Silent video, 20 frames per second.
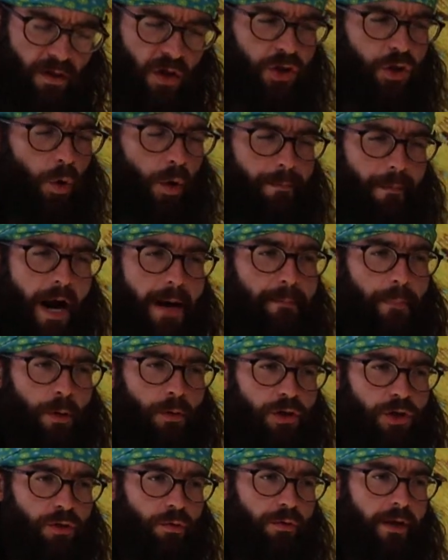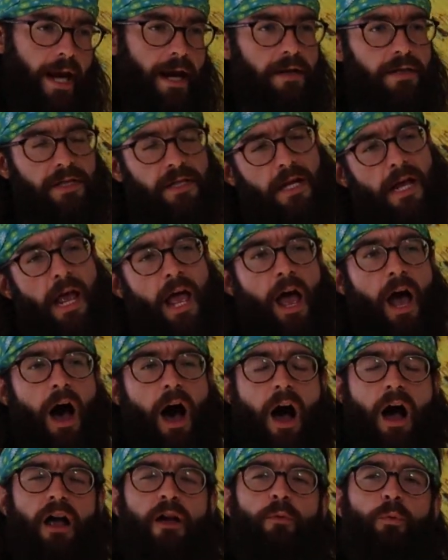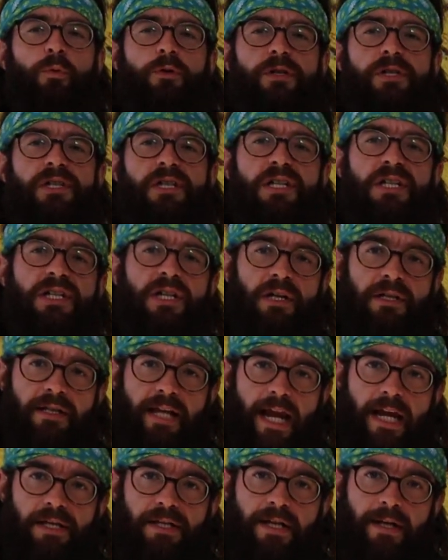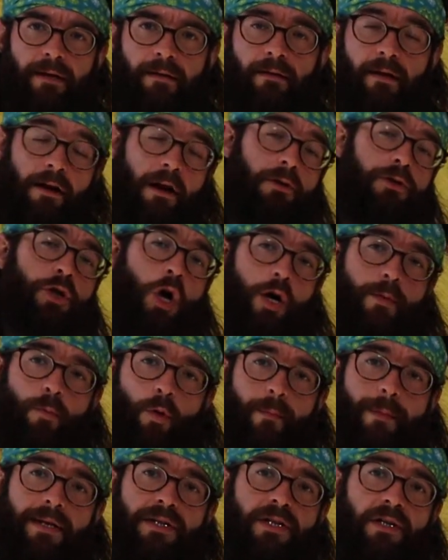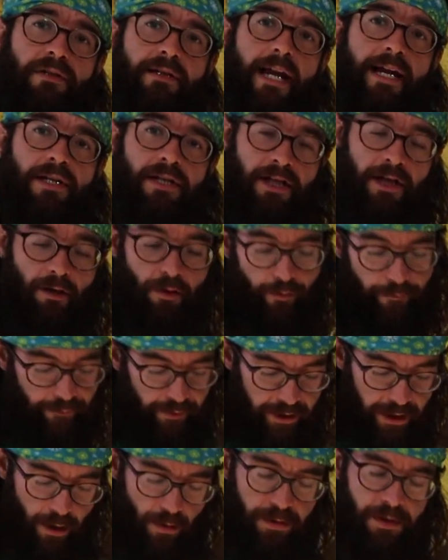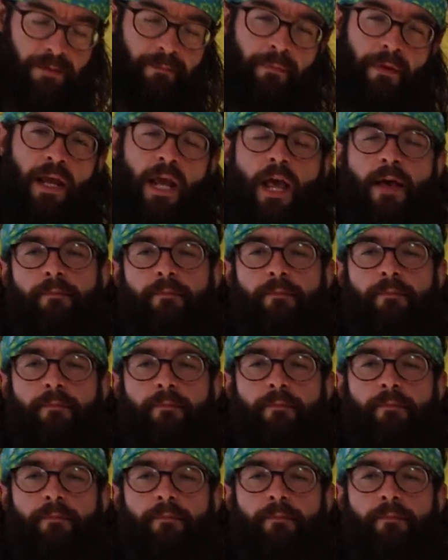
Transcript: So in my personal case, I was sun gazing, and I'll talk more about sun gazing in other videos.